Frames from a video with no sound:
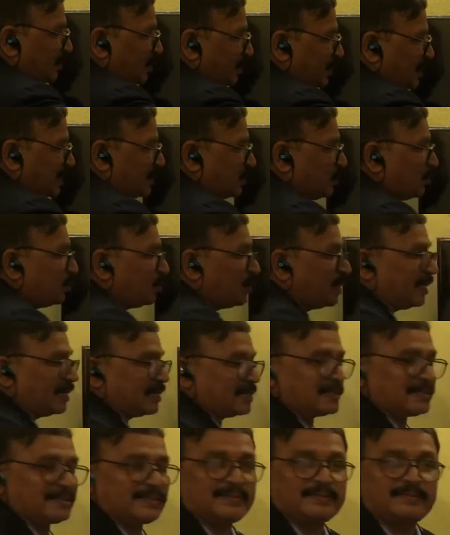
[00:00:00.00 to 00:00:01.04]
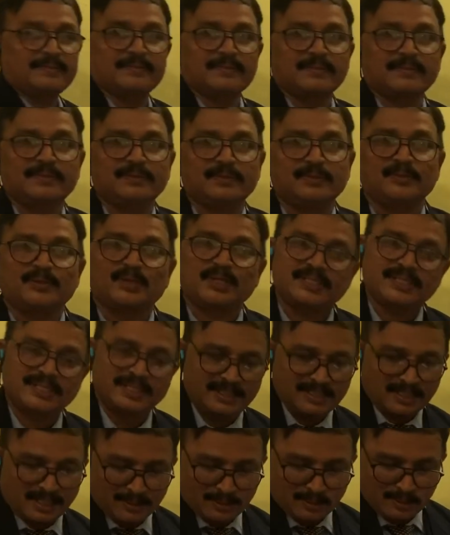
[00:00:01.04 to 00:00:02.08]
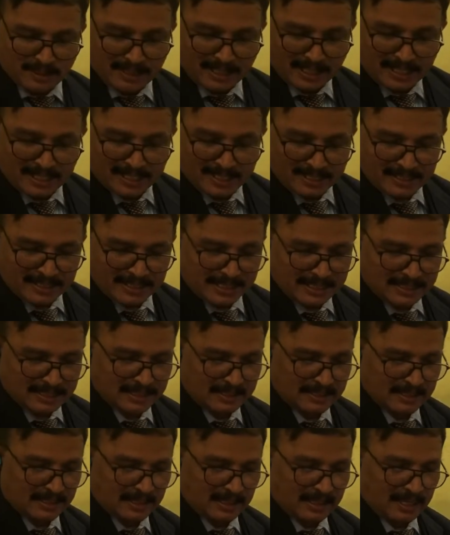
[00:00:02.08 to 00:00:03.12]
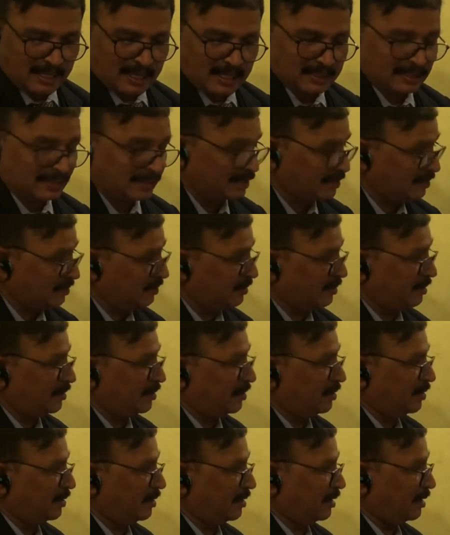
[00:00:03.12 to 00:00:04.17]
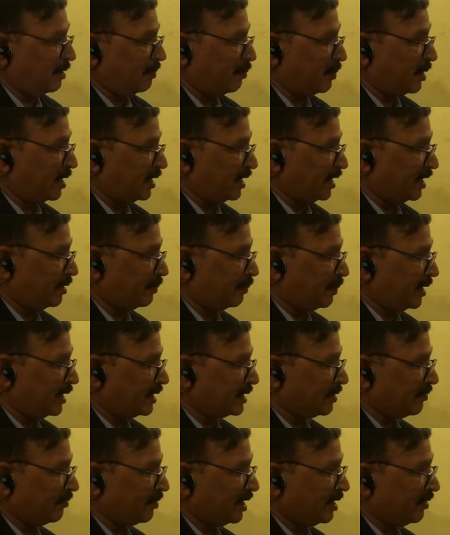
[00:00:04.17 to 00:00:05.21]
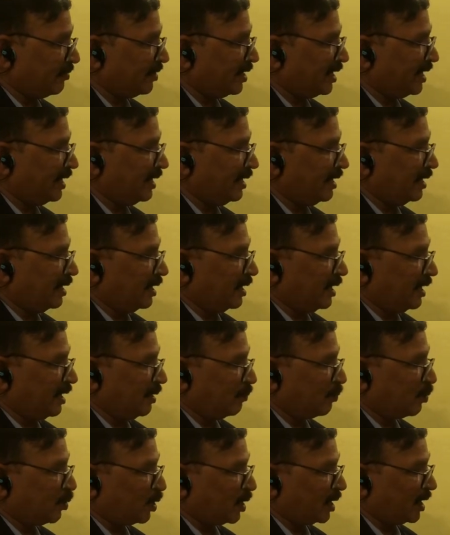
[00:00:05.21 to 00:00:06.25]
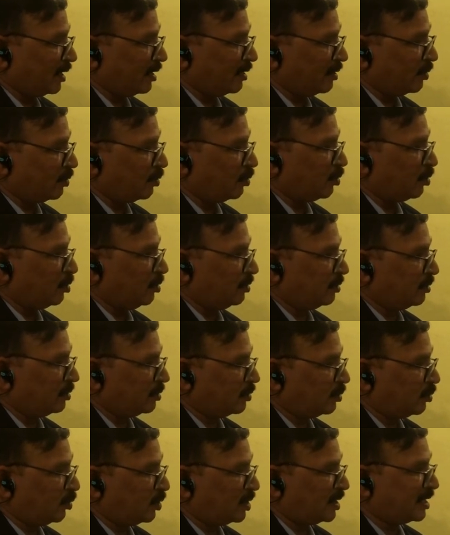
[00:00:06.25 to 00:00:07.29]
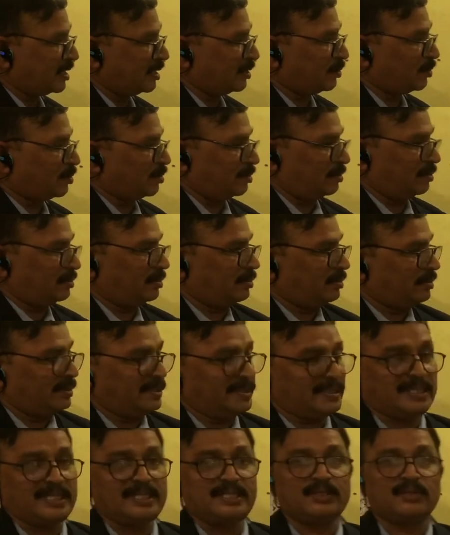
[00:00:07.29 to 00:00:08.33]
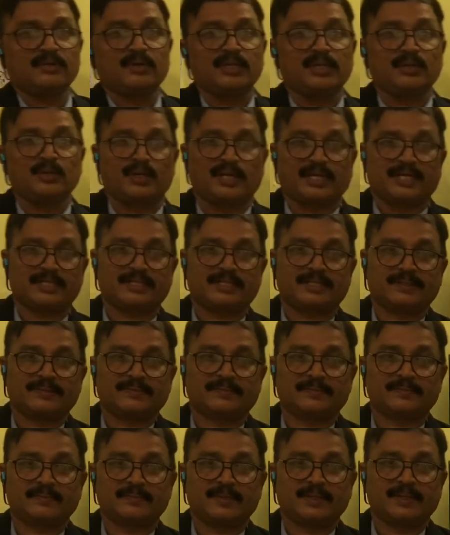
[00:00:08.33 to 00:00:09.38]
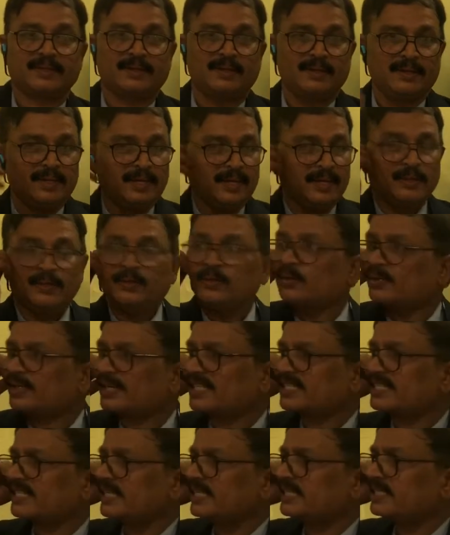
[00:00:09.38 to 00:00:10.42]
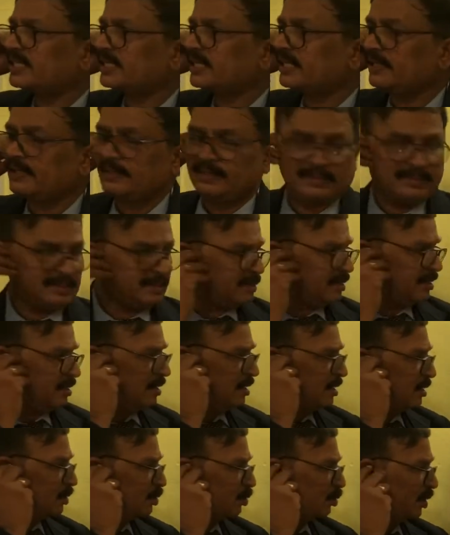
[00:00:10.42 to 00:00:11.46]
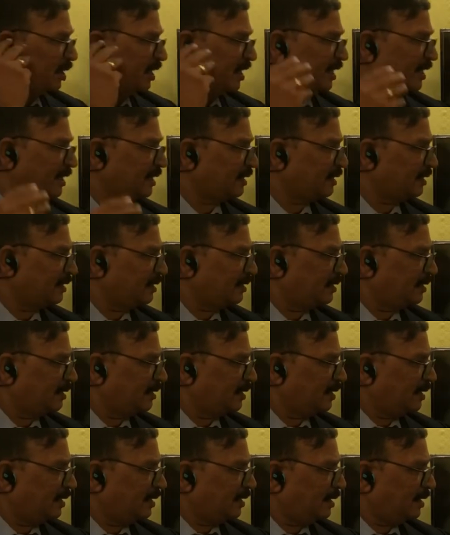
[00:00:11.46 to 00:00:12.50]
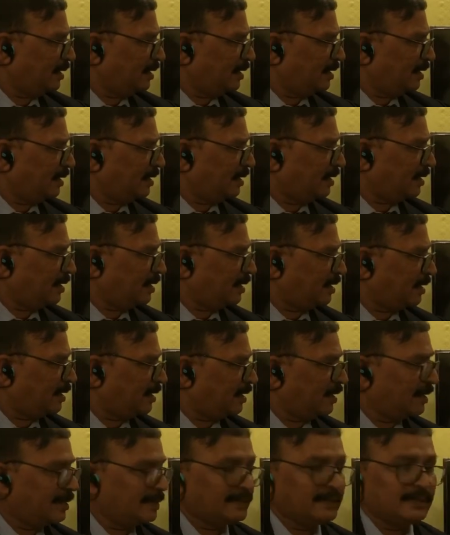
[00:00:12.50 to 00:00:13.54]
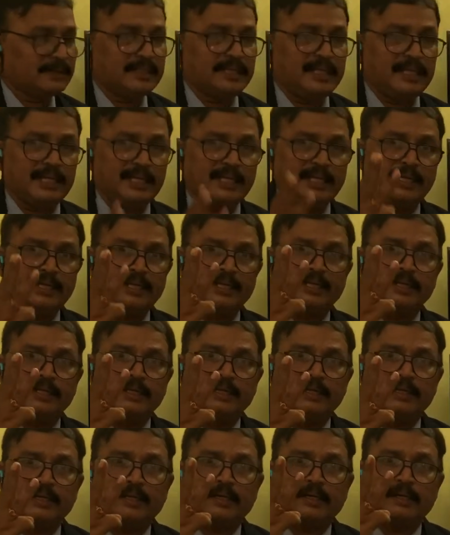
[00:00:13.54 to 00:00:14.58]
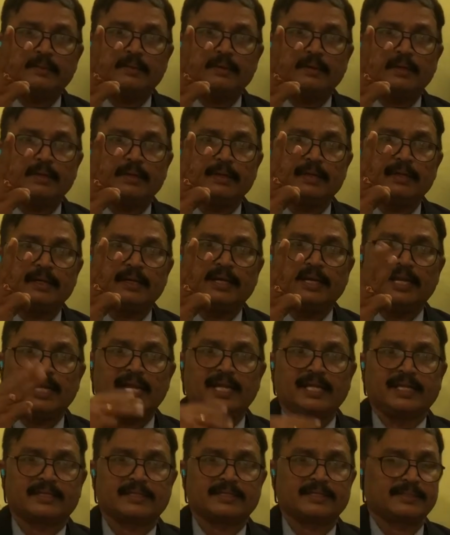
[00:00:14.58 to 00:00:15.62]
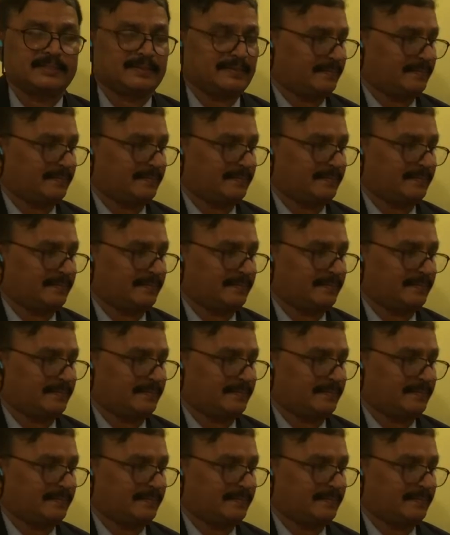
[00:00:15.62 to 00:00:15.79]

this uterus? Uterus is also secondary sex organ, but it plays a very, very important role, crucial role. This is your uterus. Uterus is showing 3 layers.